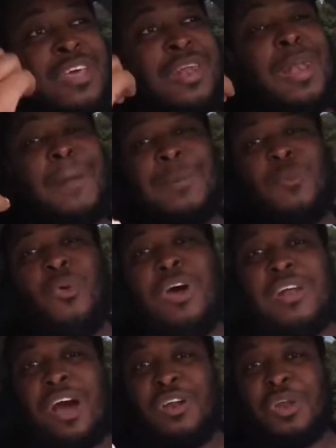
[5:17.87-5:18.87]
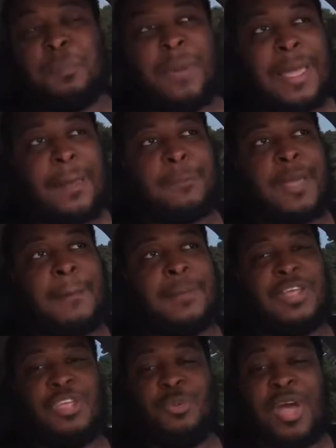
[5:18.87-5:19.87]
Number one, on your backup
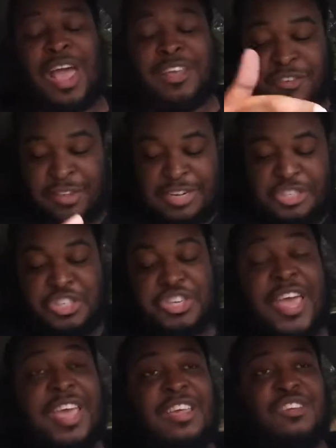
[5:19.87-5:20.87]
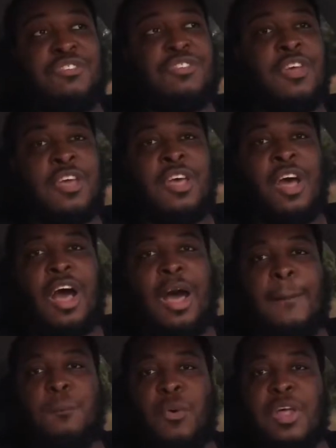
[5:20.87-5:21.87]
camera, you actually can change
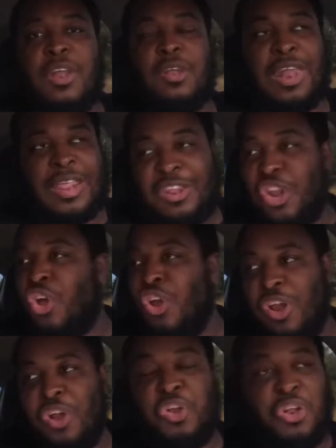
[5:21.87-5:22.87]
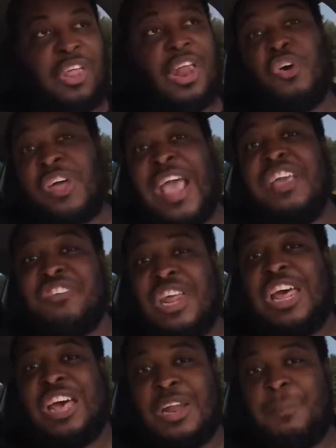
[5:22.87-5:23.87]
what like the location
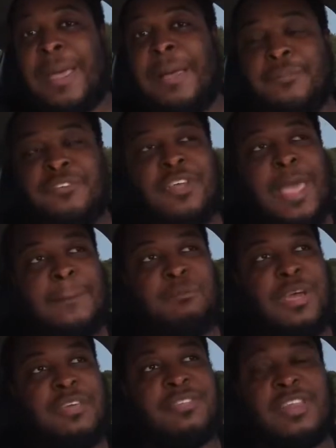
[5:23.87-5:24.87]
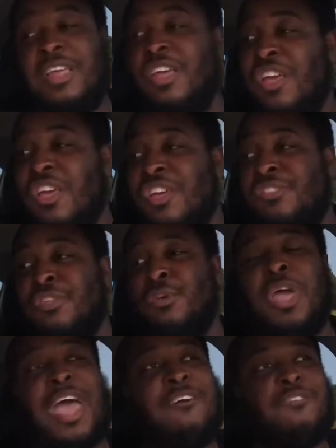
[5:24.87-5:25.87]
of the backup camera basically. So
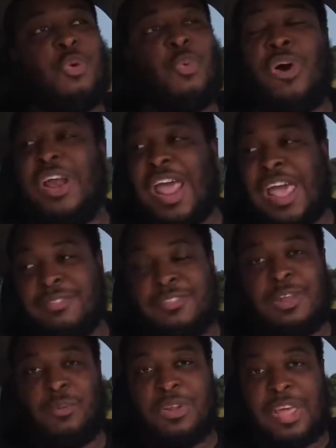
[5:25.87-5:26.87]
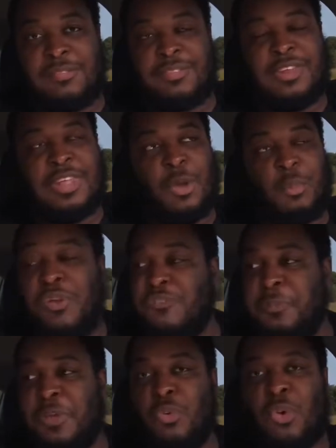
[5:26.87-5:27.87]
you have the one that's in the rear
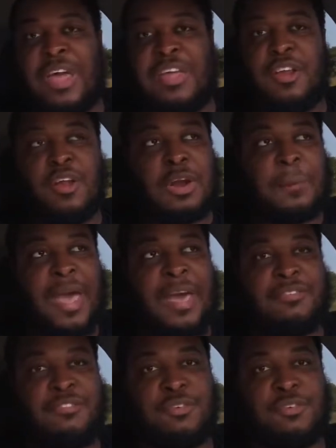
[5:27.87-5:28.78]
mirror right here on the passenger